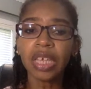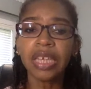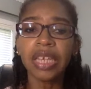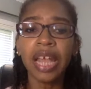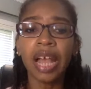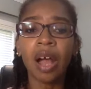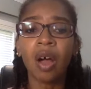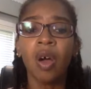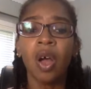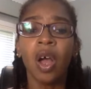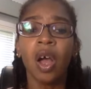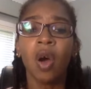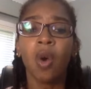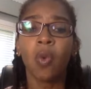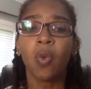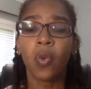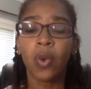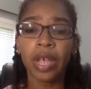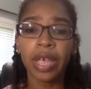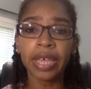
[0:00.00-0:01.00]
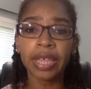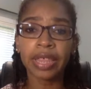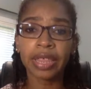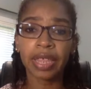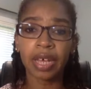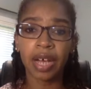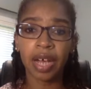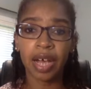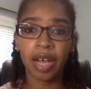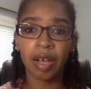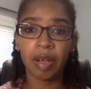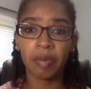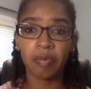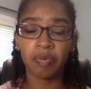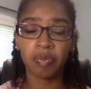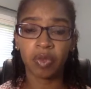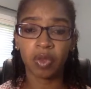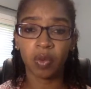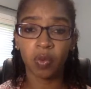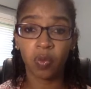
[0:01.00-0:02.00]
Now, with
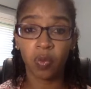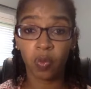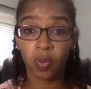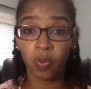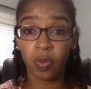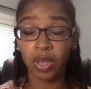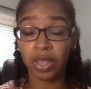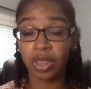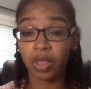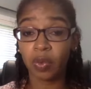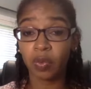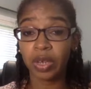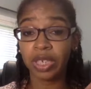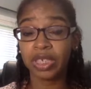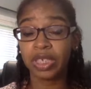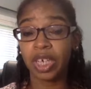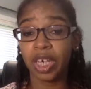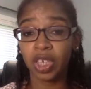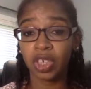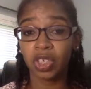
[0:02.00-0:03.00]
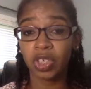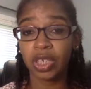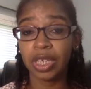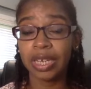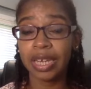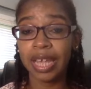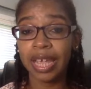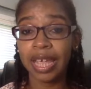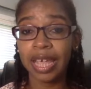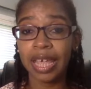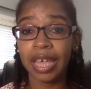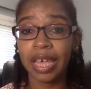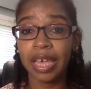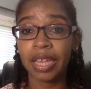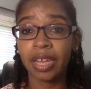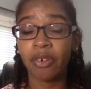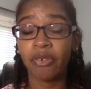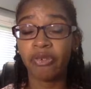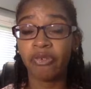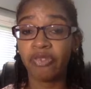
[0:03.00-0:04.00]
the reduction
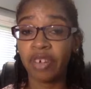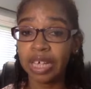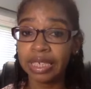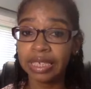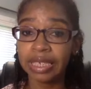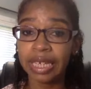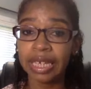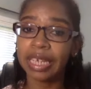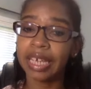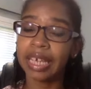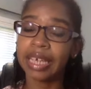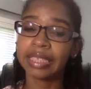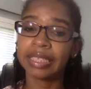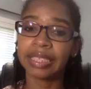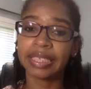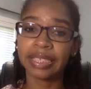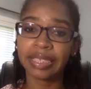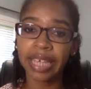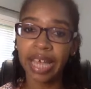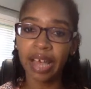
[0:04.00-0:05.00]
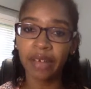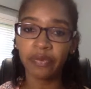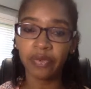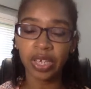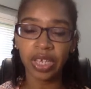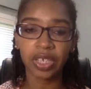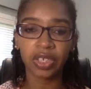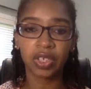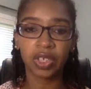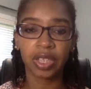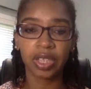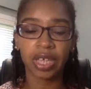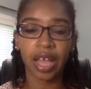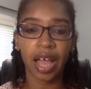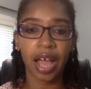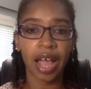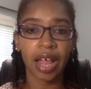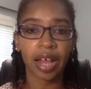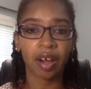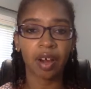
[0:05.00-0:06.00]
in funding and staffing to the
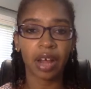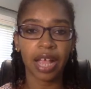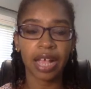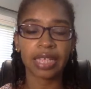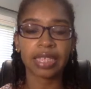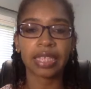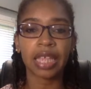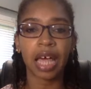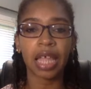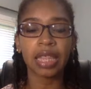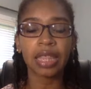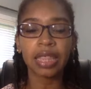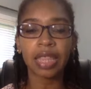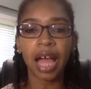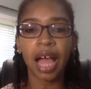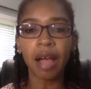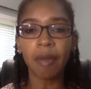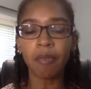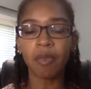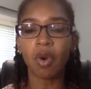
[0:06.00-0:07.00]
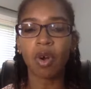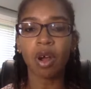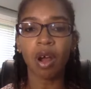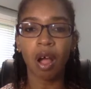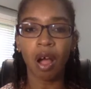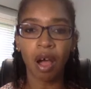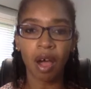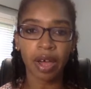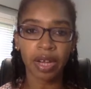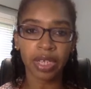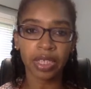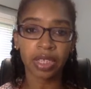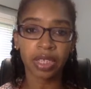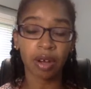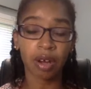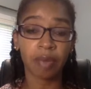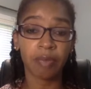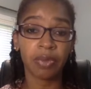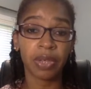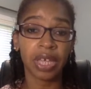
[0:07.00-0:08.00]
IRS, a lot more
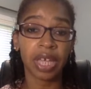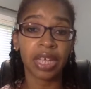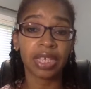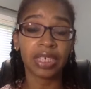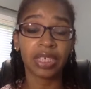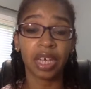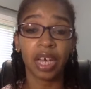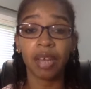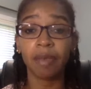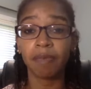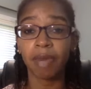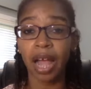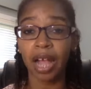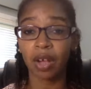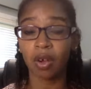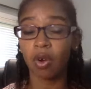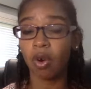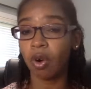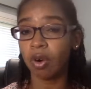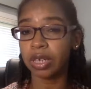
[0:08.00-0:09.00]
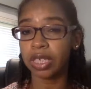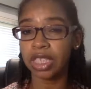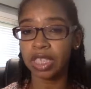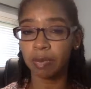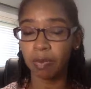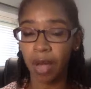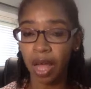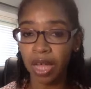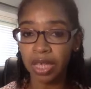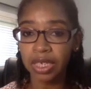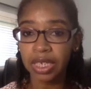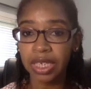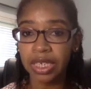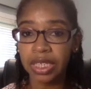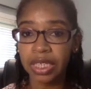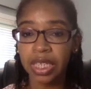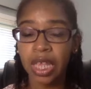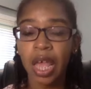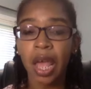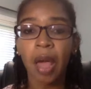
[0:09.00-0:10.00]
audits are being done by
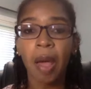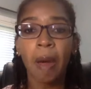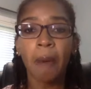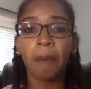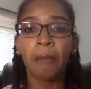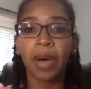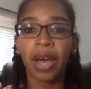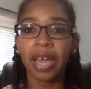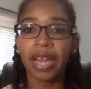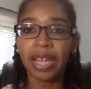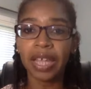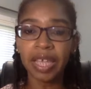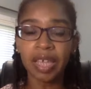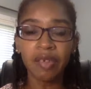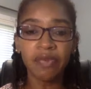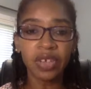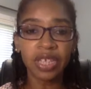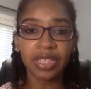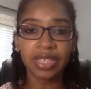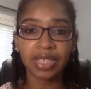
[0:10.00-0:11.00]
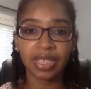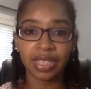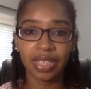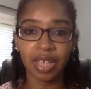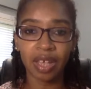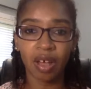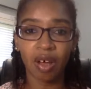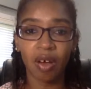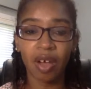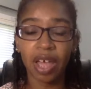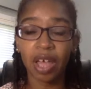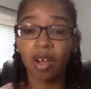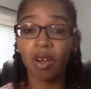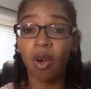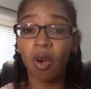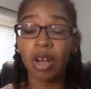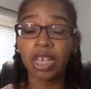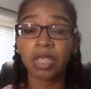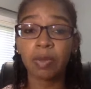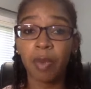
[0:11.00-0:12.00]
correspondence. But even still, and
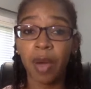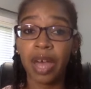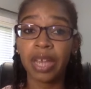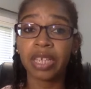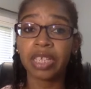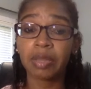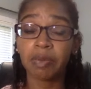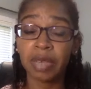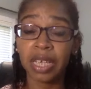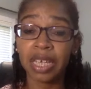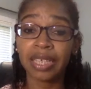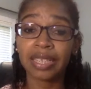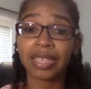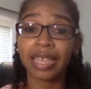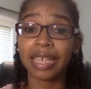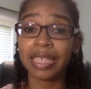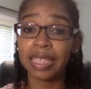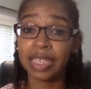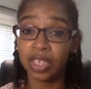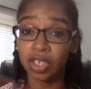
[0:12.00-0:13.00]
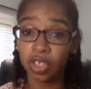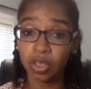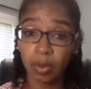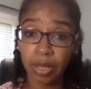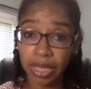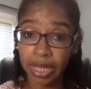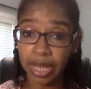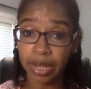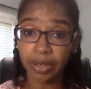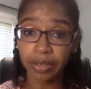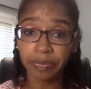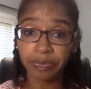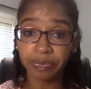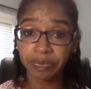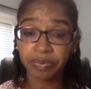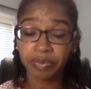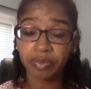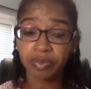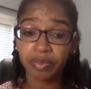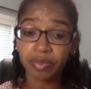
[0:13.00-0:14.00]
correspondence means they send you a letter